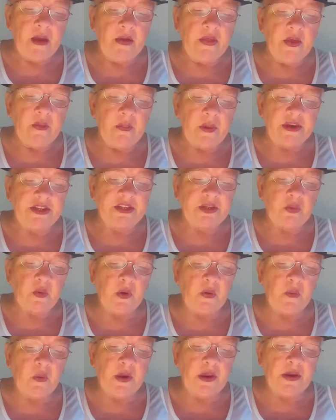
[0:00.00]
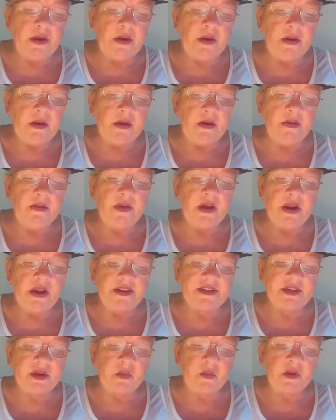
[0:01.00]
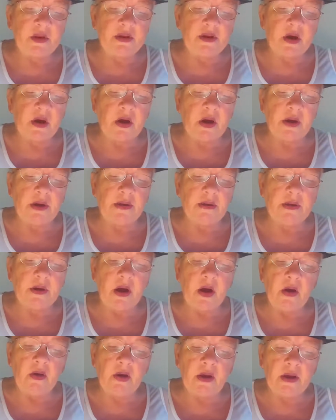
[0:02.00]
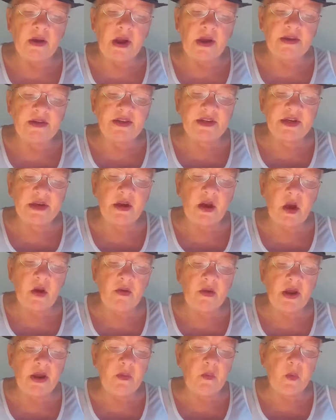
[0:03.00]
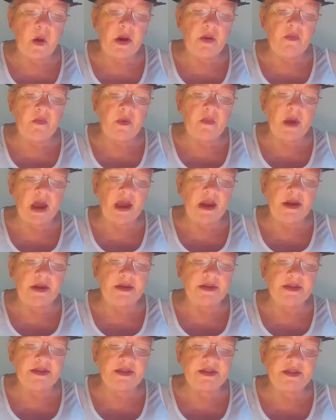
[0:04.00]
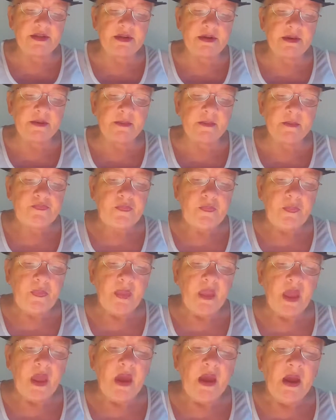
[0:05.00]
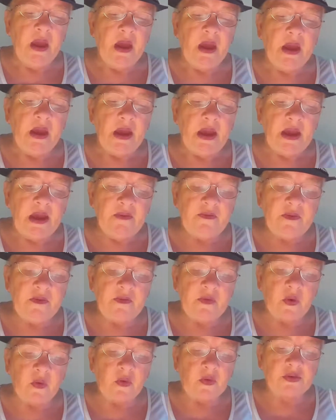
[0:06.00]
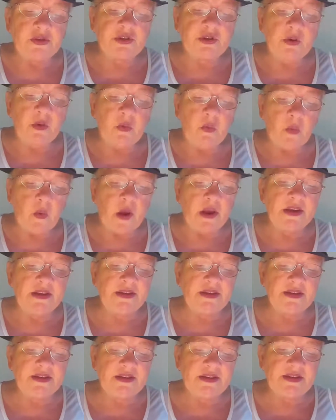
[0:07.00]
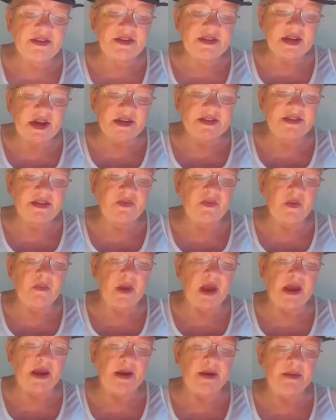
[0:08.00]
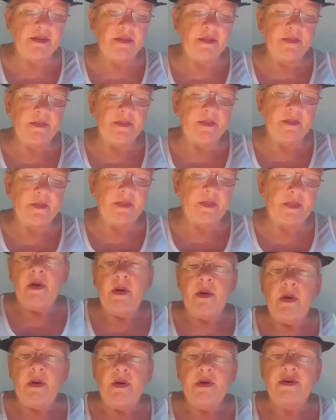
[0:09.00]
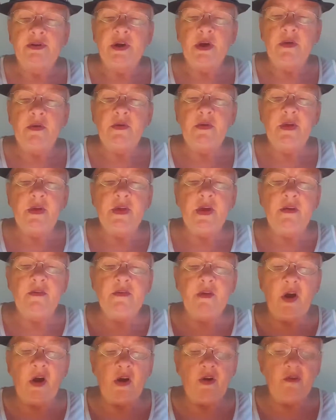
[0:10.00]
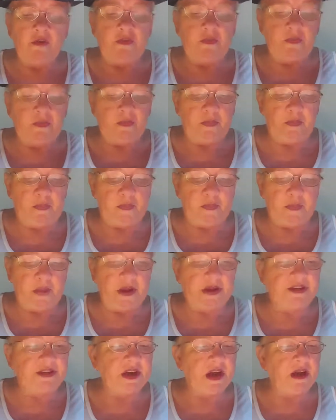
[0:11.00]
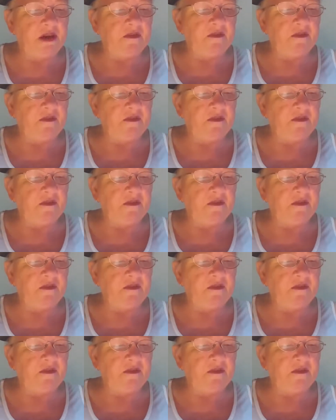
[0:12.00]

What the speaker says: the best will win, the lesser will die, until only 1 remains. If, of course, 1 does remain." So I've picked out